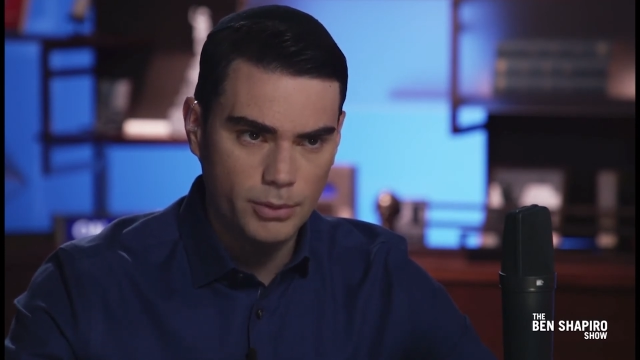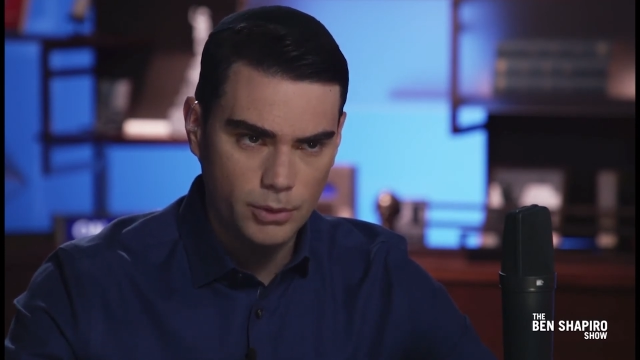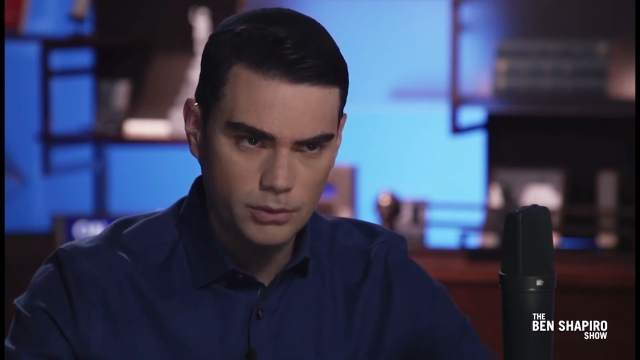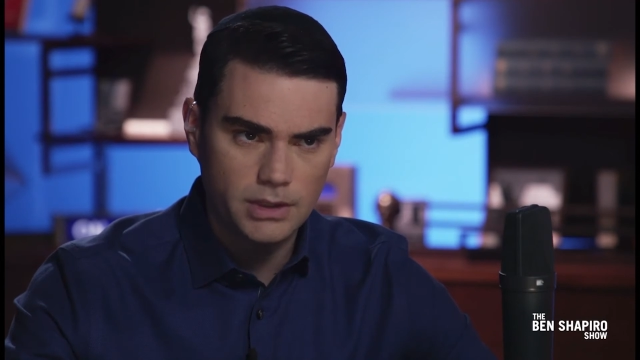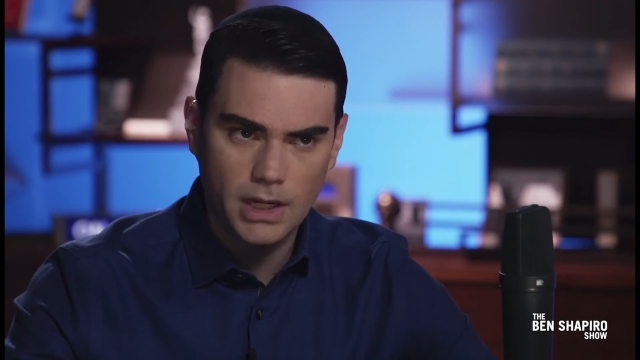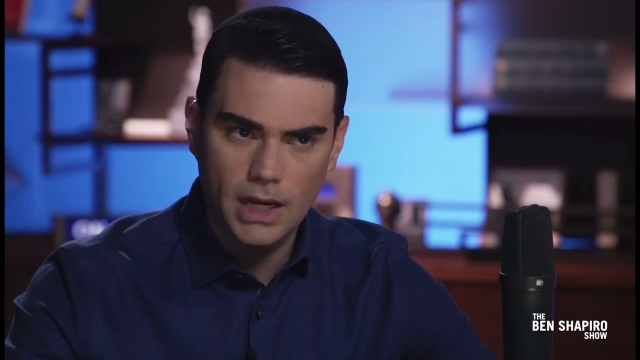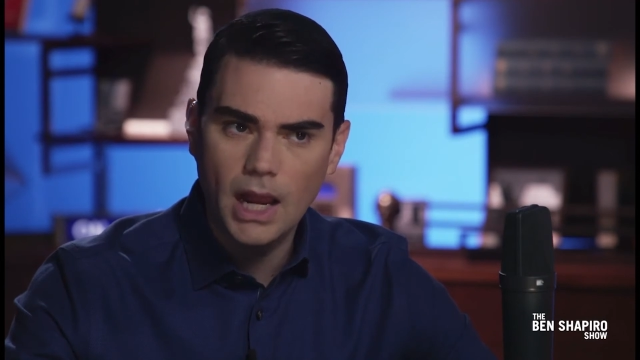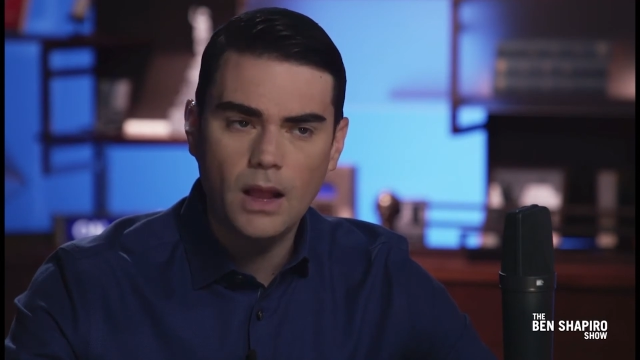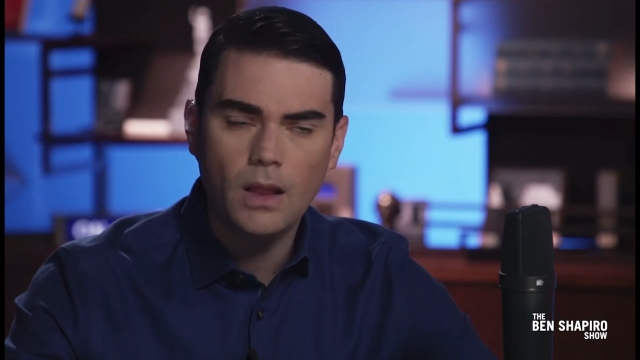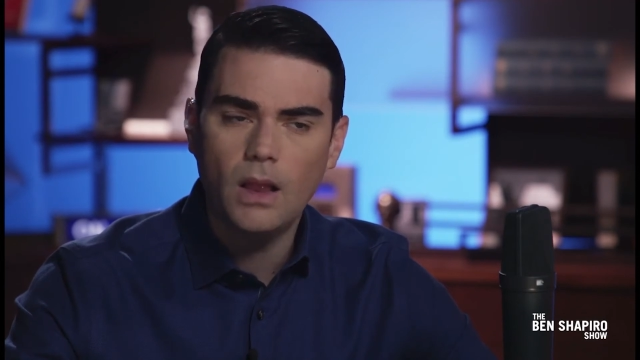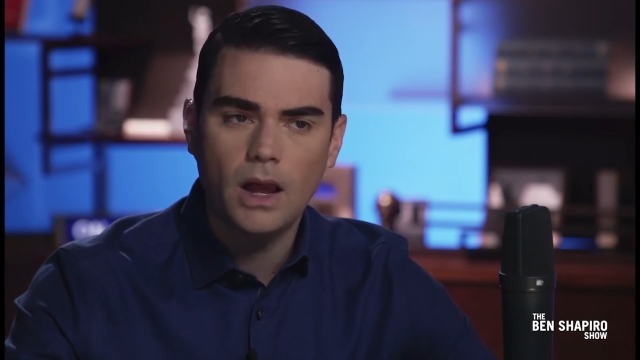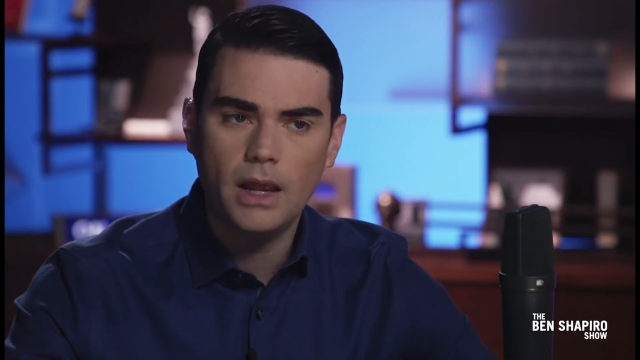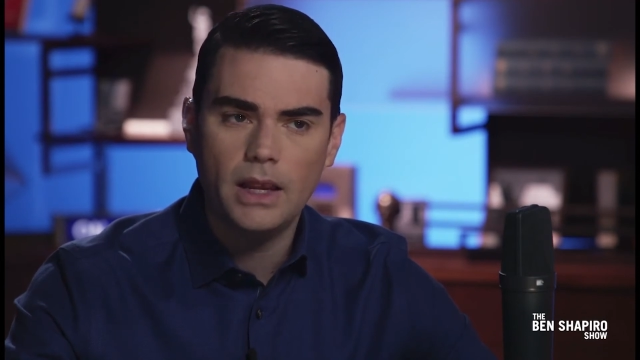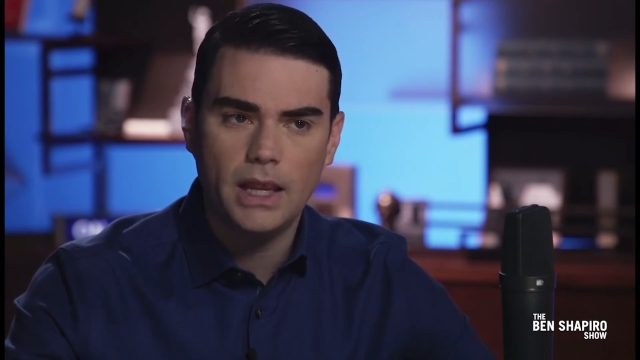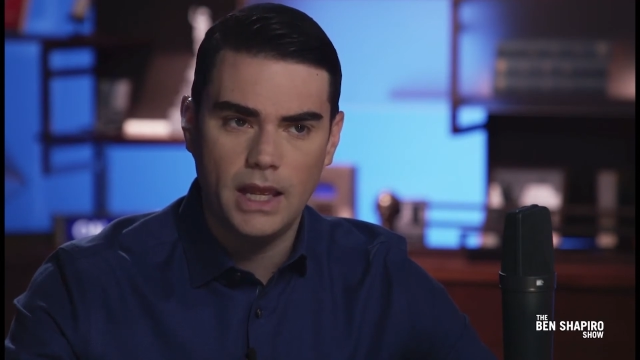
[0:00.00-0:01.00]
Putin
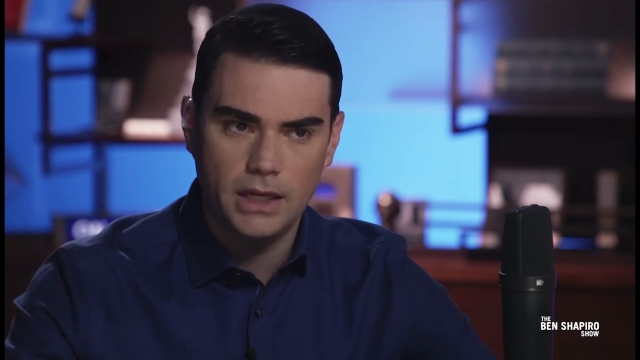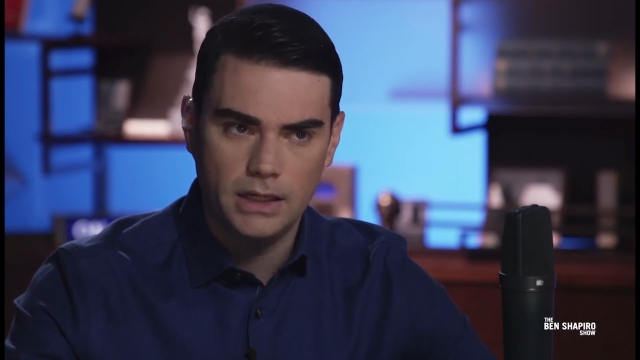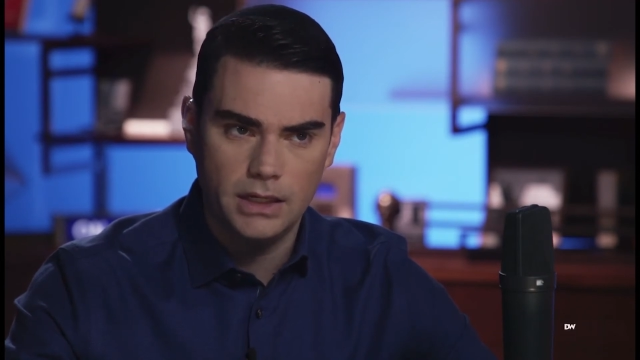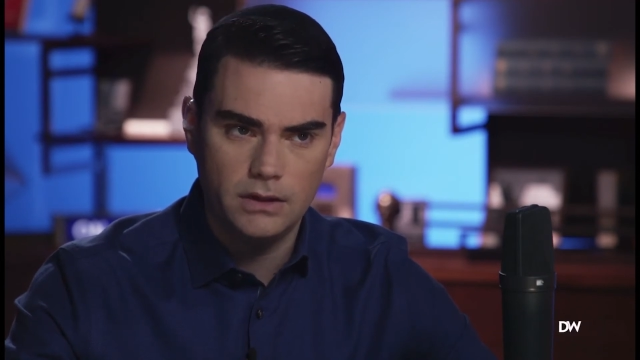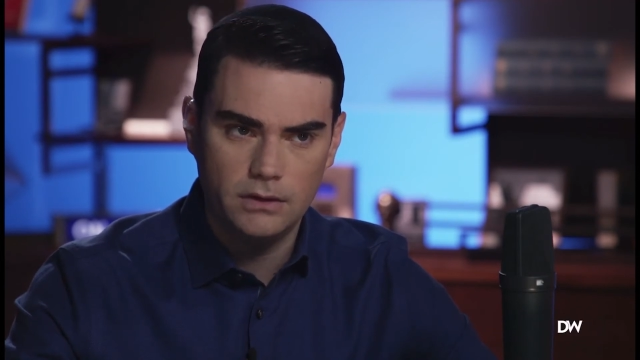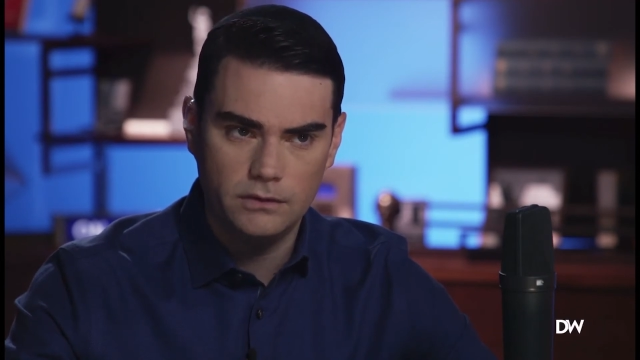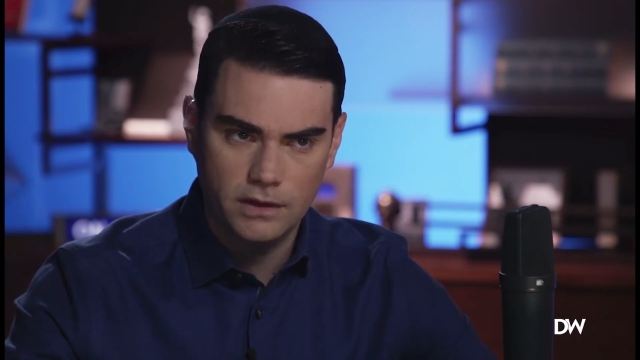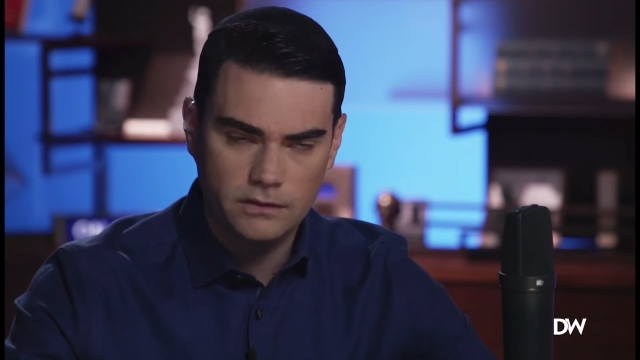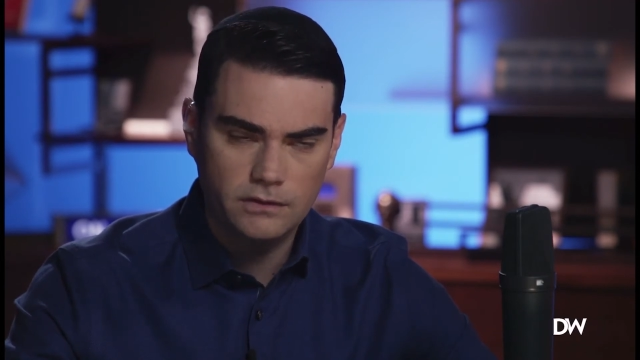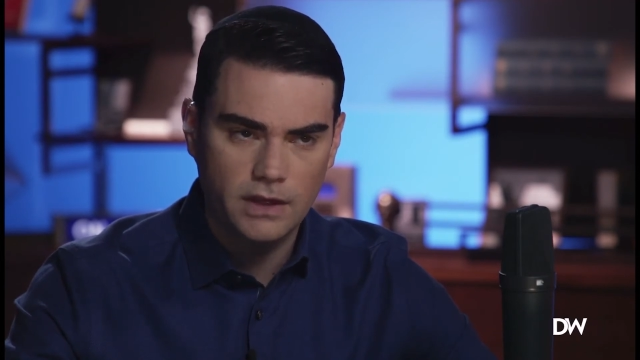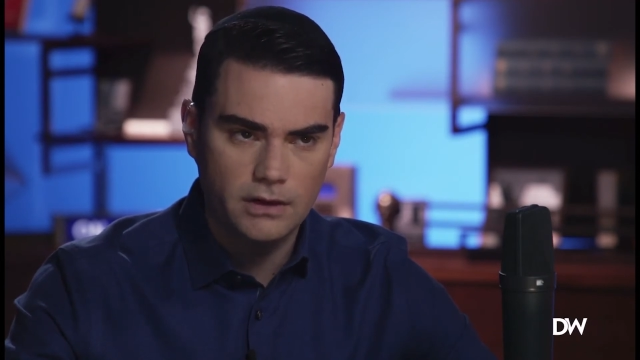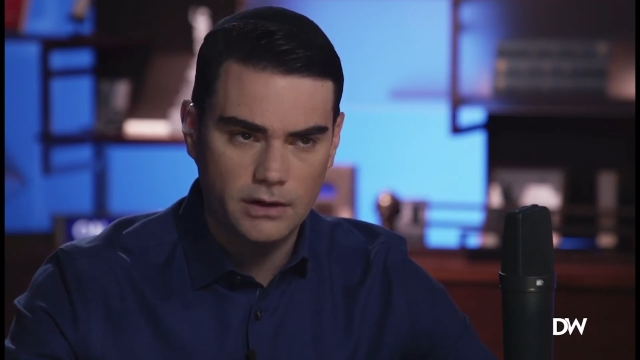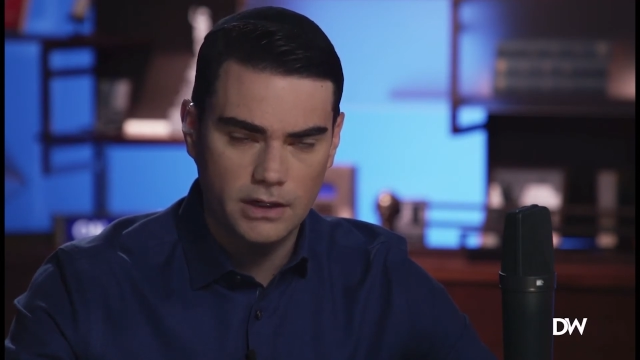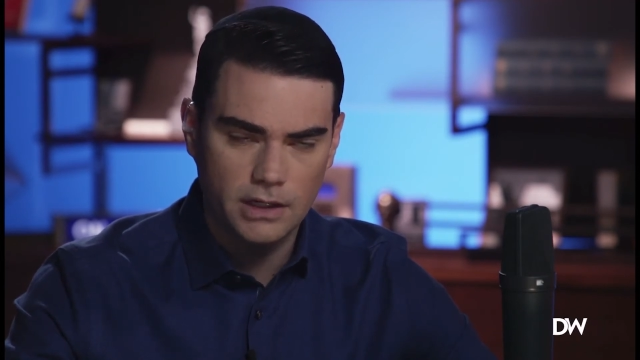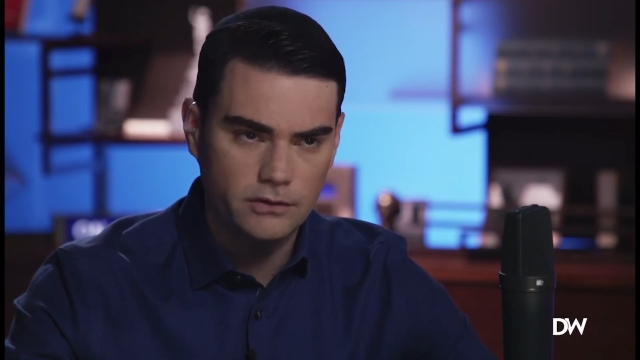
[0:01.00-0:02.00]
ally and
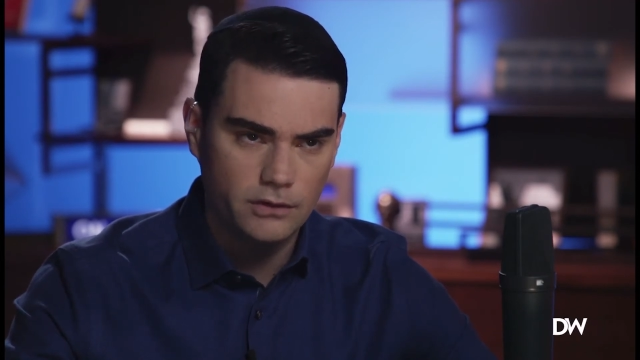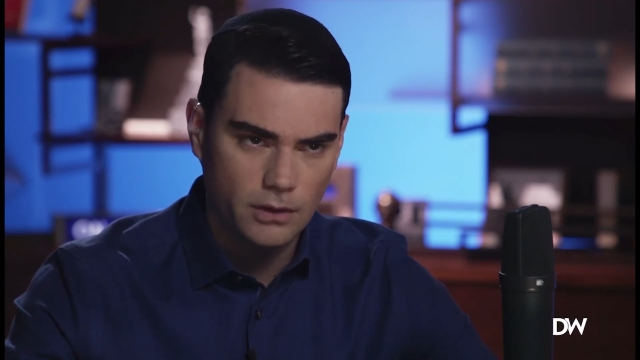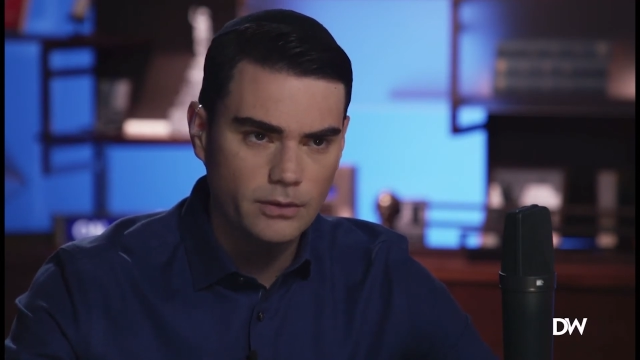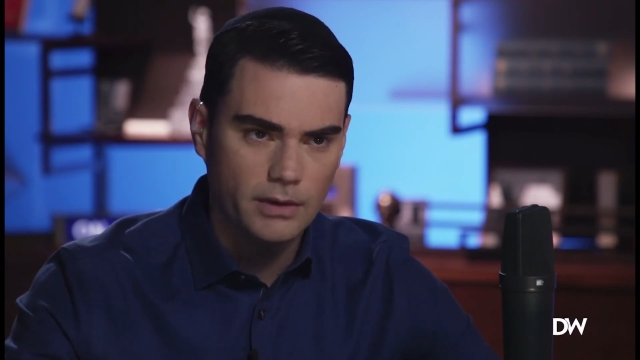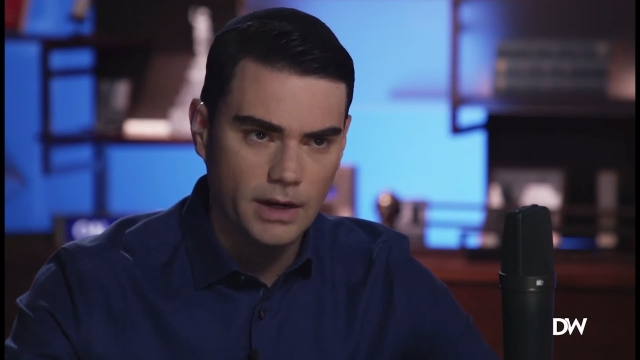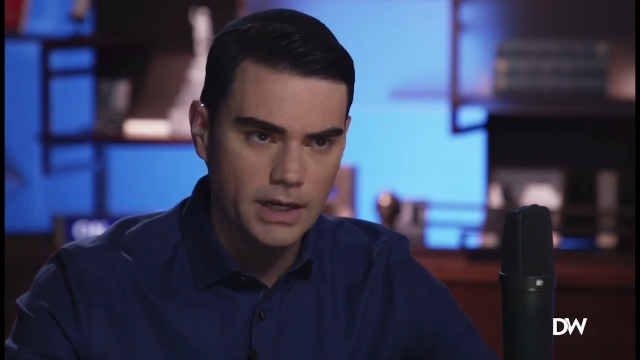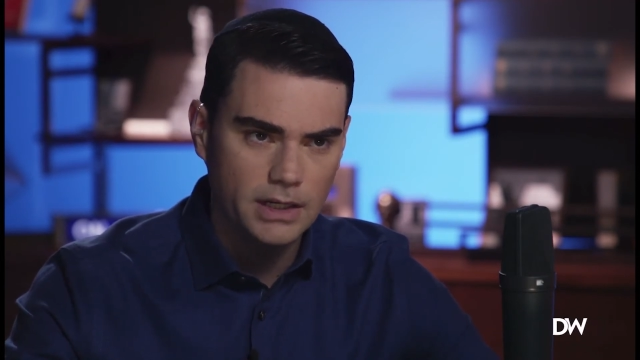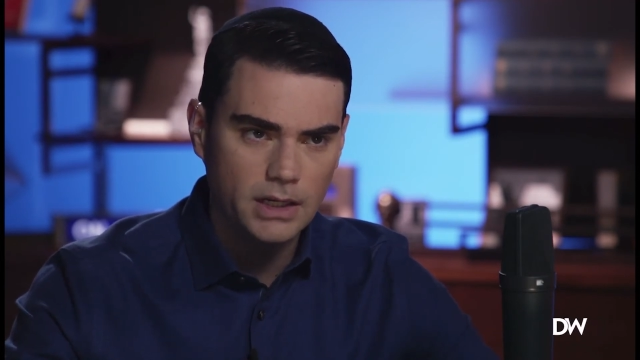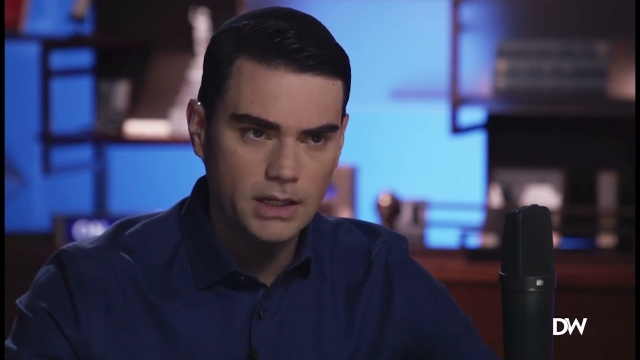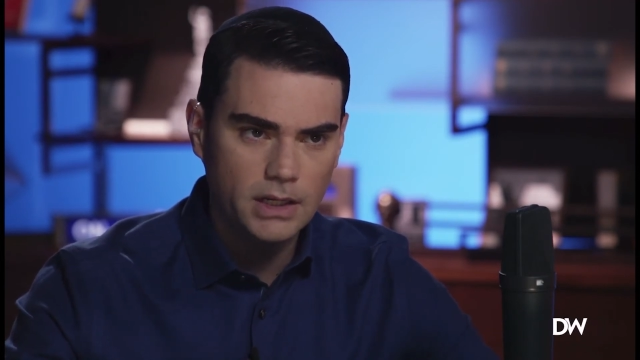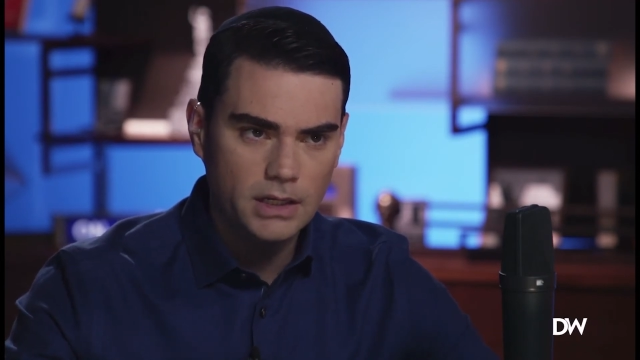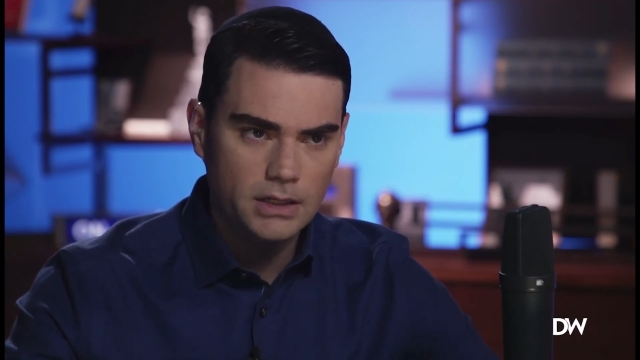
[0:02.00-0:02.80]
dictator in his own right,